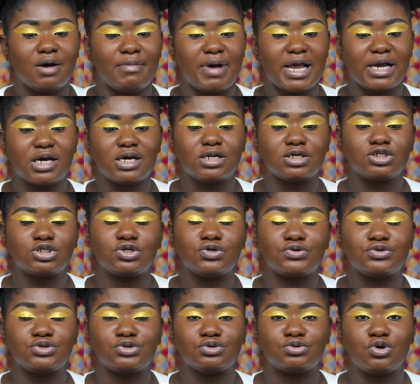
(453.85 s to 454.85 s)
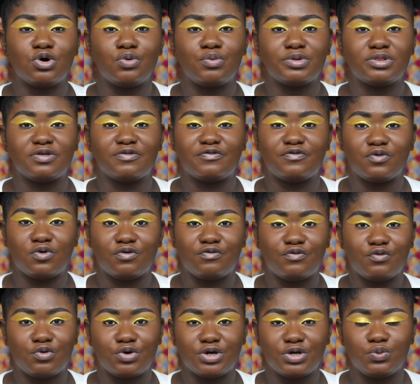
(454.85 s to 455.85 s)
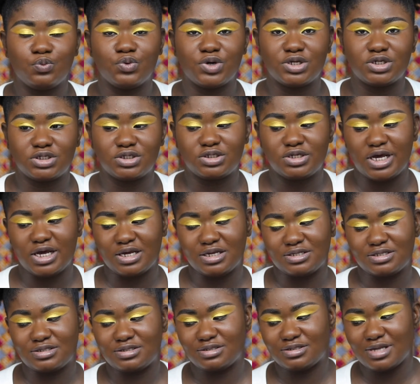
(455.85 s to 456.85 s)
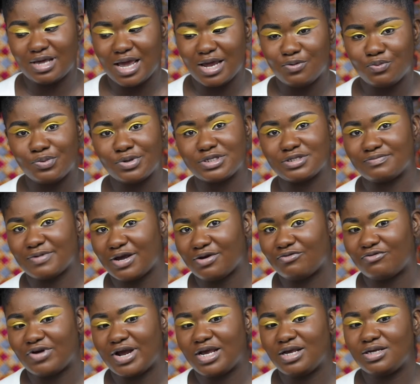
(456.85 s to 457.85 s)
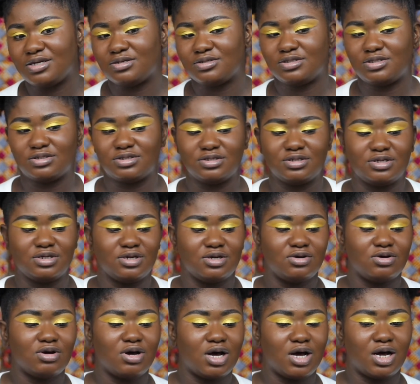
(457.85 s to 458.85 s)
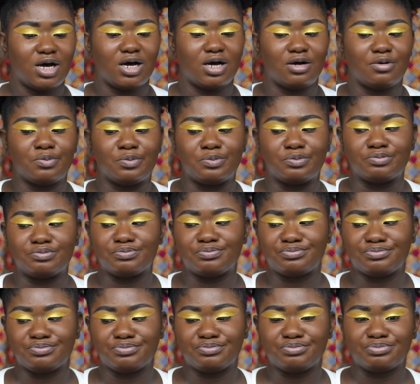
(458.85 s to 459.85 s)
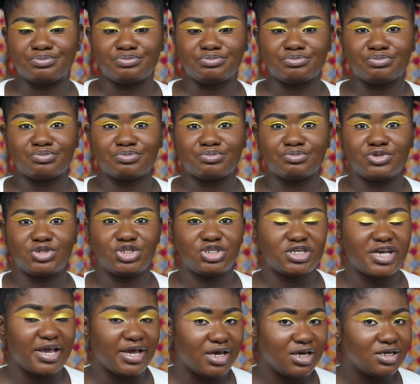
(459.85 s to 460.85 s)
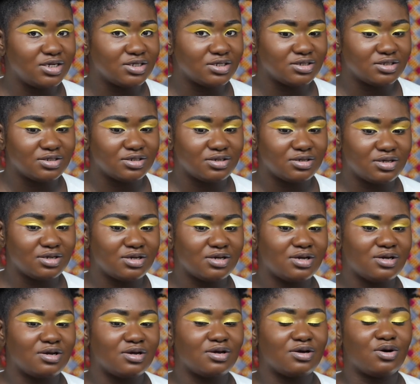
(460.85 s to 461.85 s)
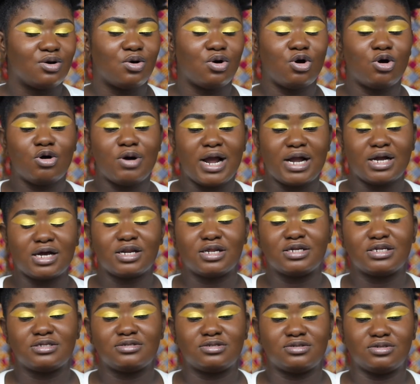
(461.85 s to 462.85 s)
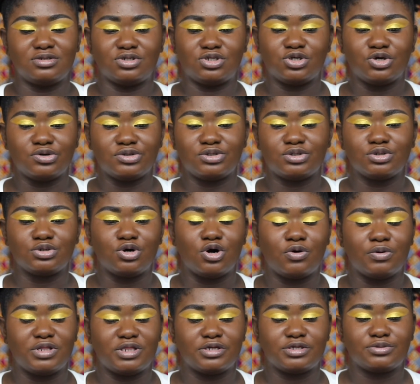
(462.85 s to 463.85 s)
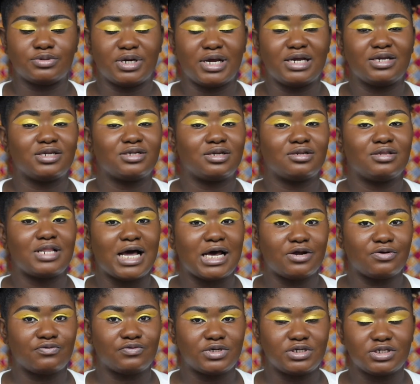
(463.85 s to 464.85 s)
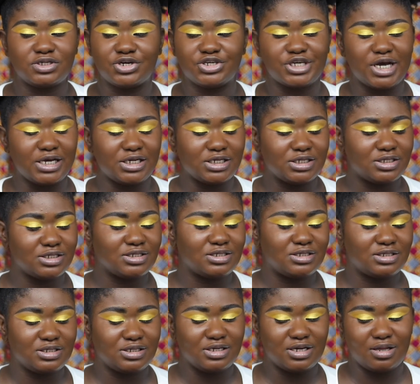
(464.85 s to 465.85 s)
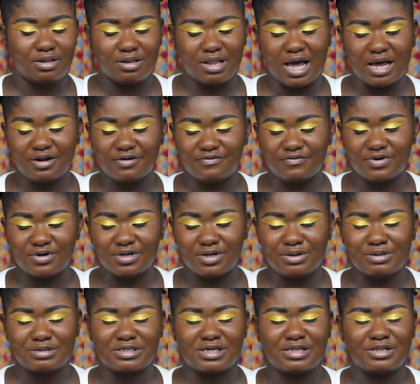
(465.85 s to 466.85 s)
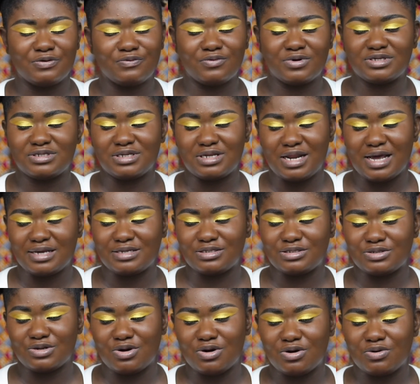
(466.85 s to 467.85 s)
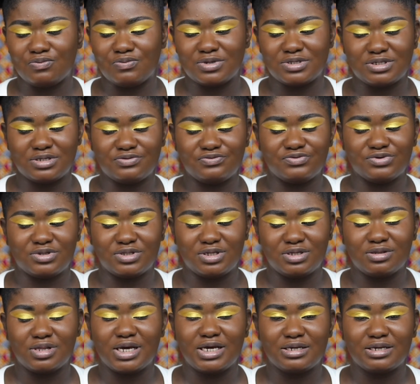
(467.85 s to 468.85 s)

could have chose to go with the 440, which they said was my right um, shade, or I could have chose to go with this one. I did a lot of research. I didn't see a lot of videos, and the ones that I saw wasn't really like